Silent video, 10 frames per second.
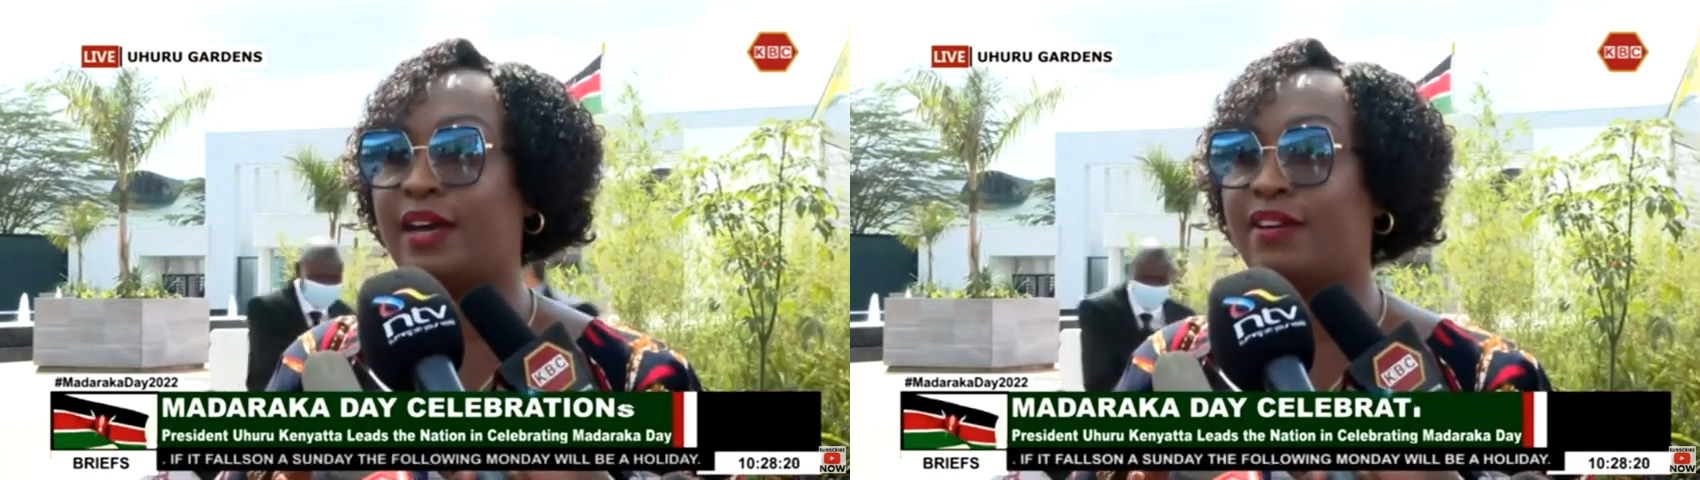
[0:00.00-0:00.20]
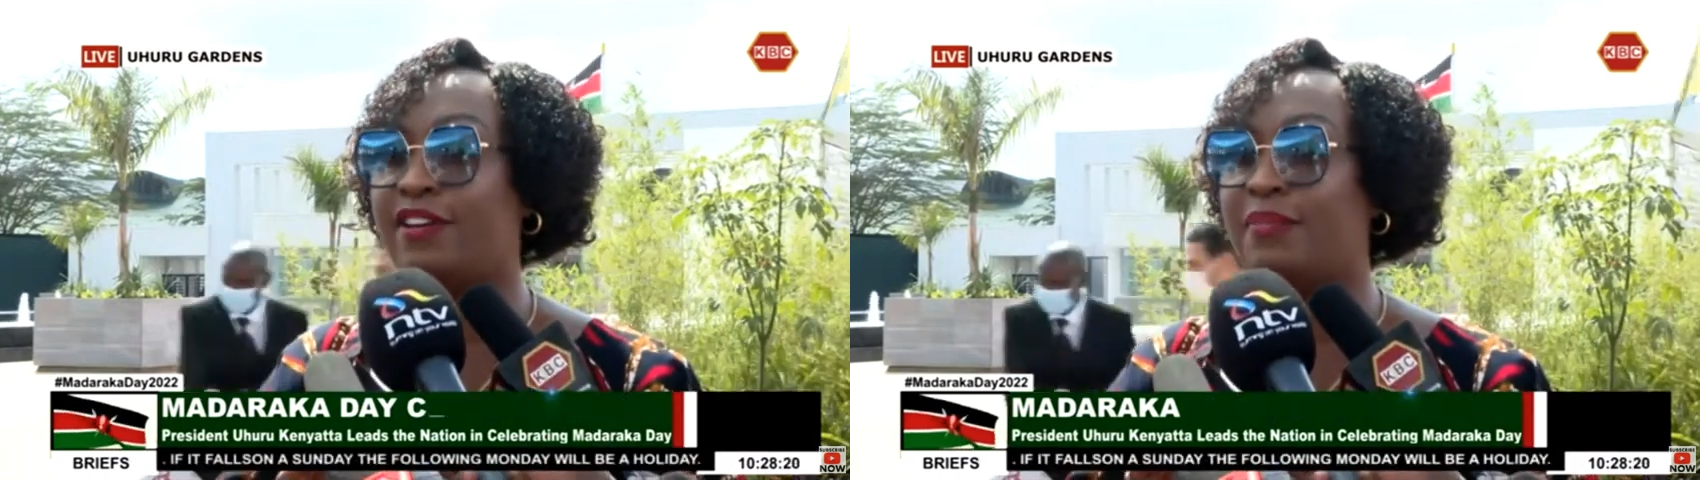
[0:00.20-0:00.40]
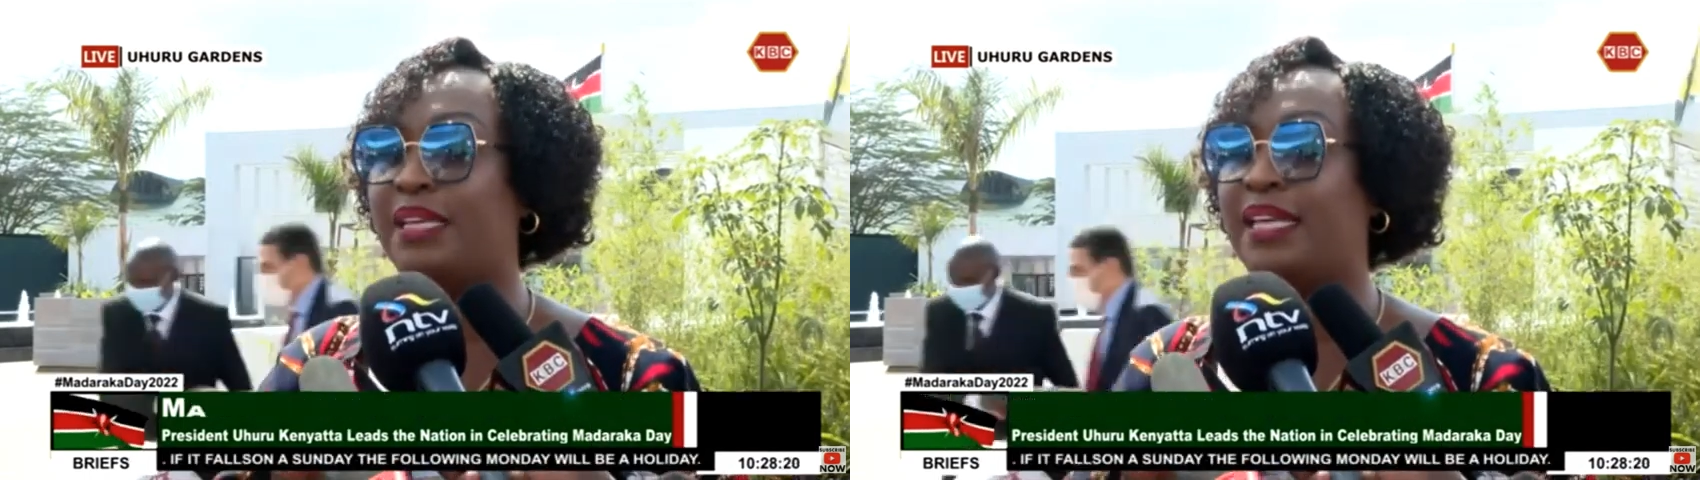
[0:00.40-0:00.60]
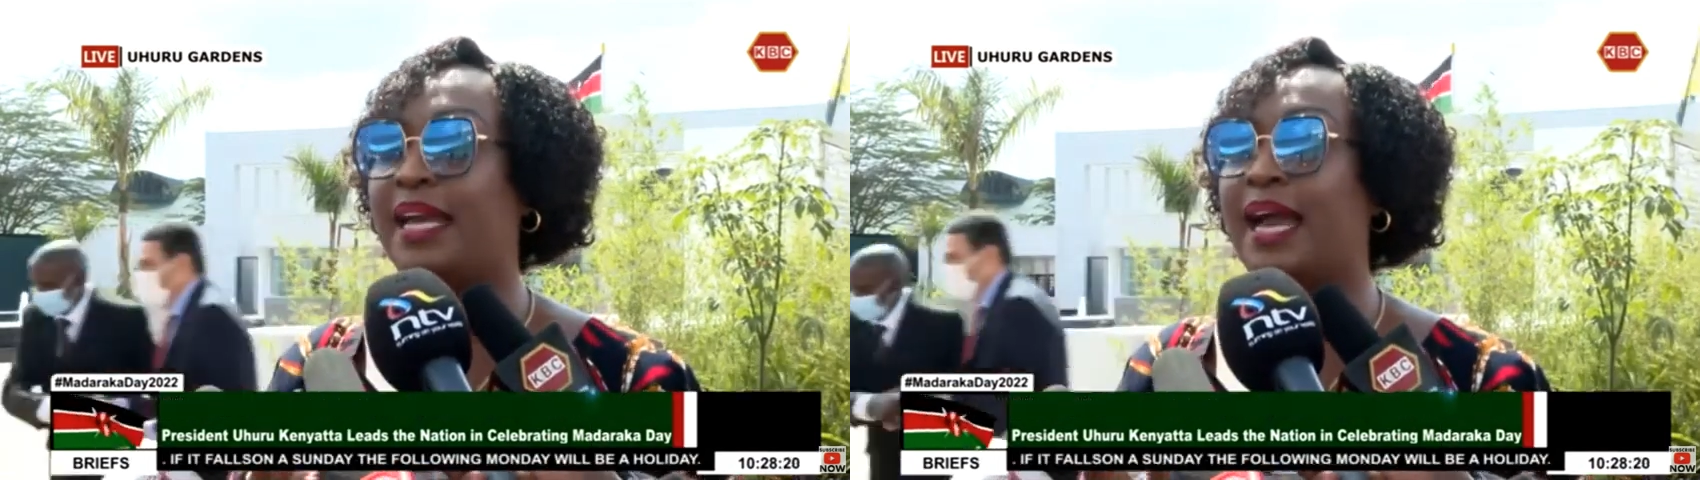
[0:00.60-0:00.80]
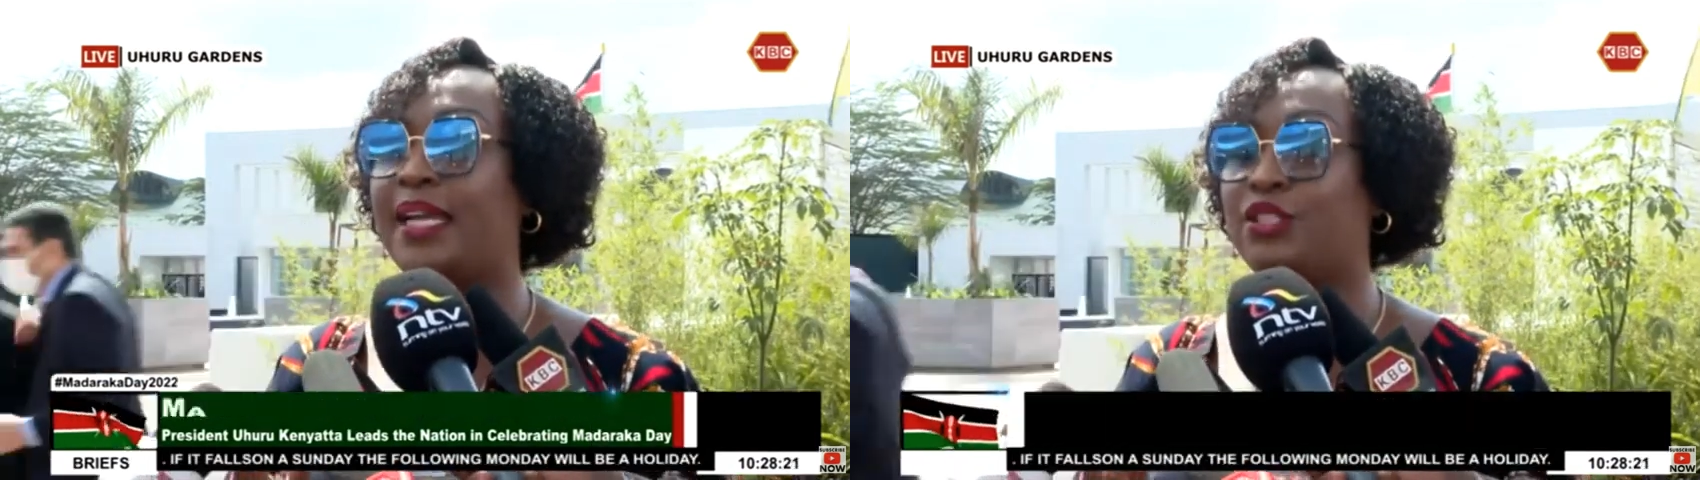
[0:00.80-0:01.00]
a family
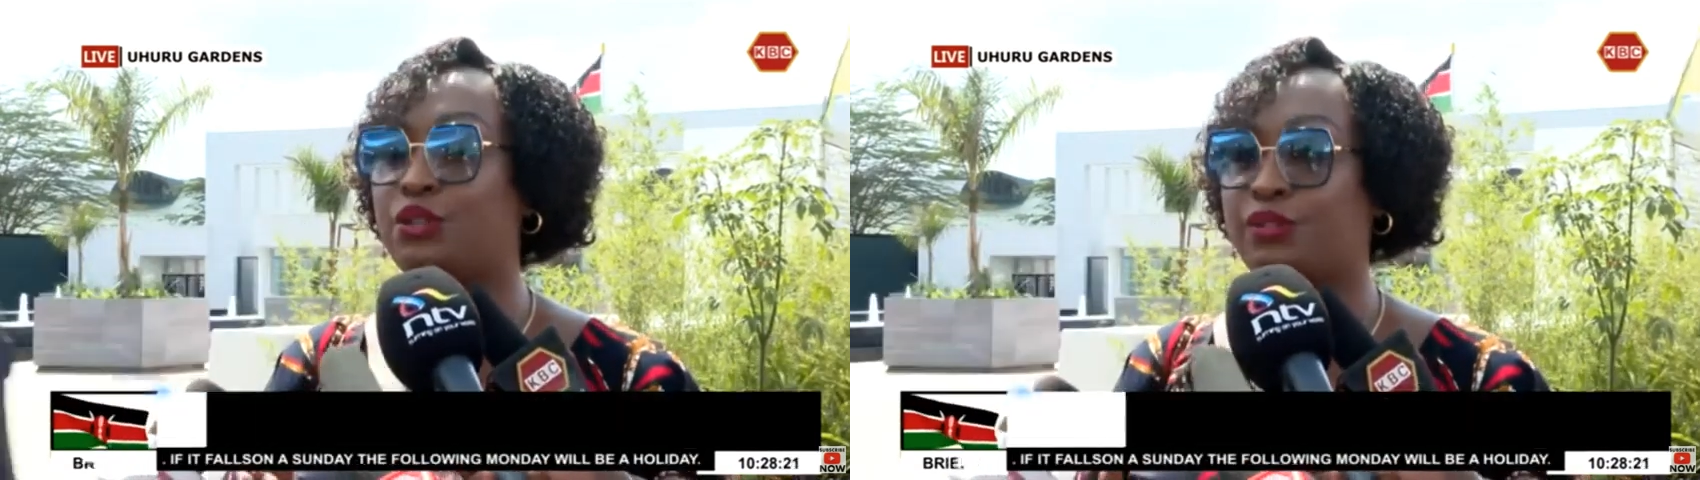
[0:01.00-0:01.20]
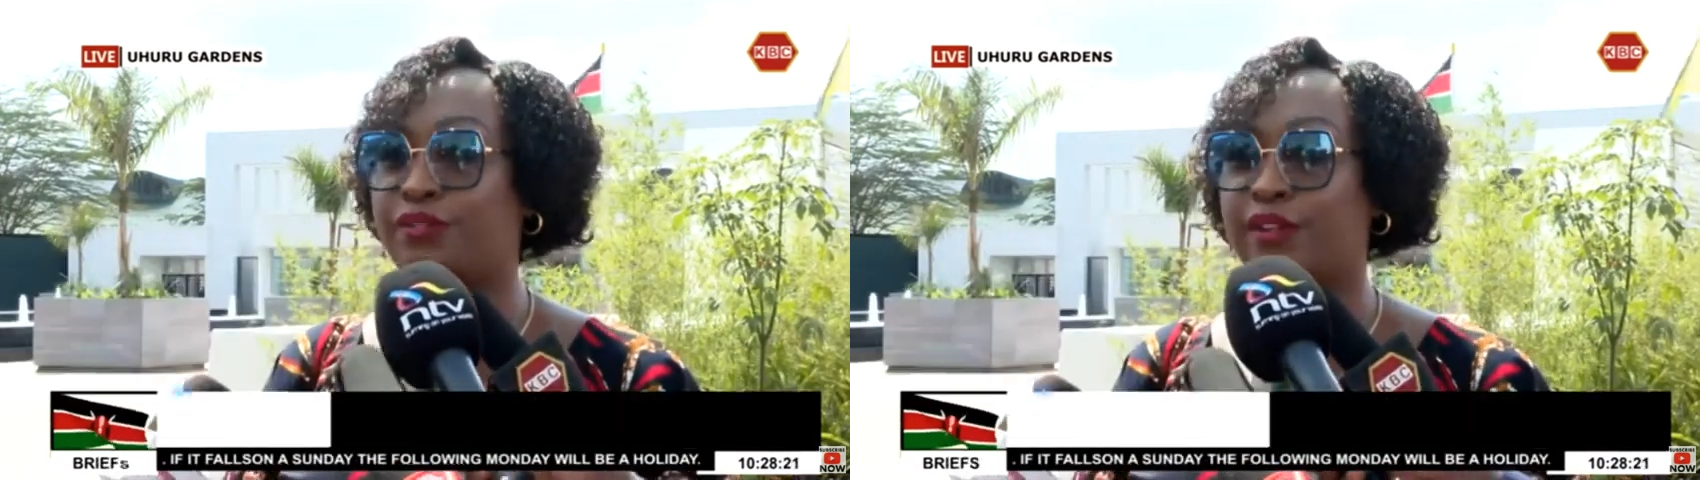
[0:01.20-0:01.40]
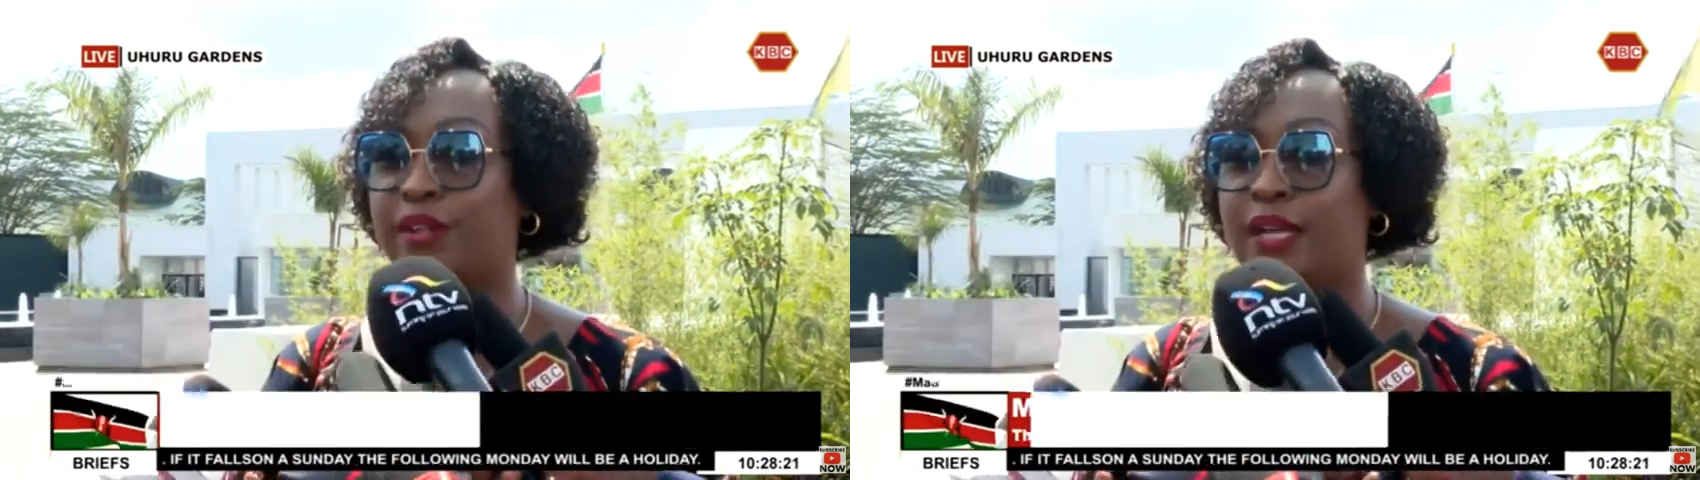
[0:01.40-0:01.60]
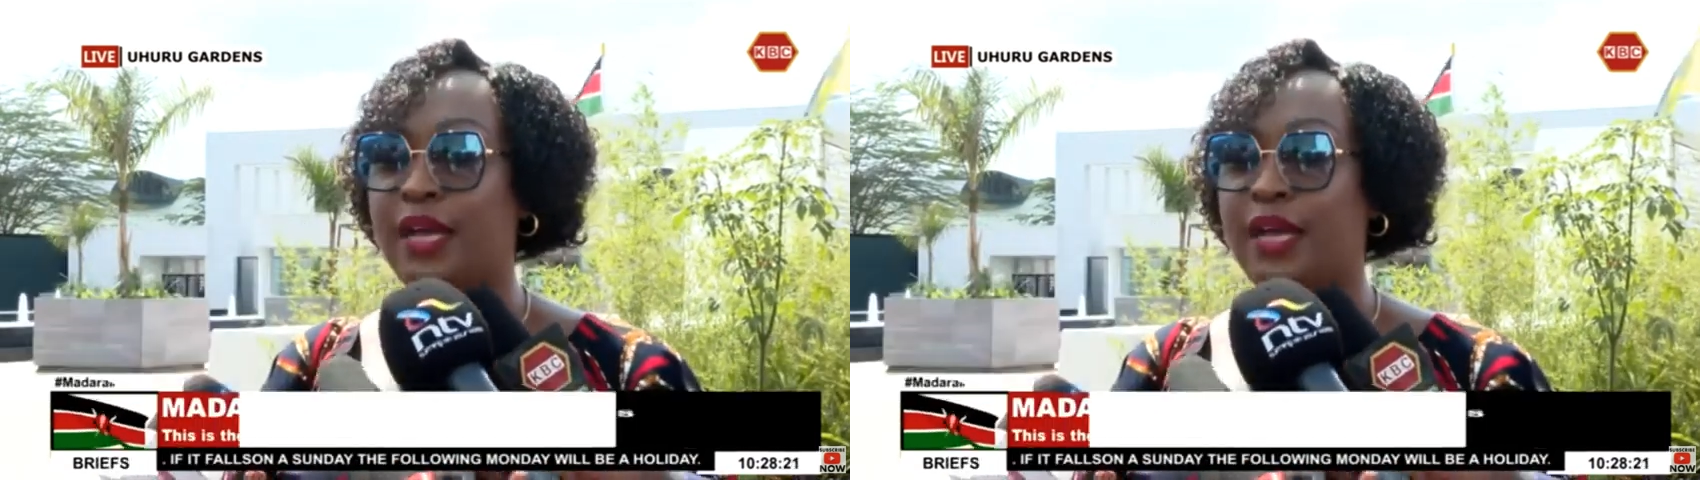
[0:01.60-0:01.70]
kind of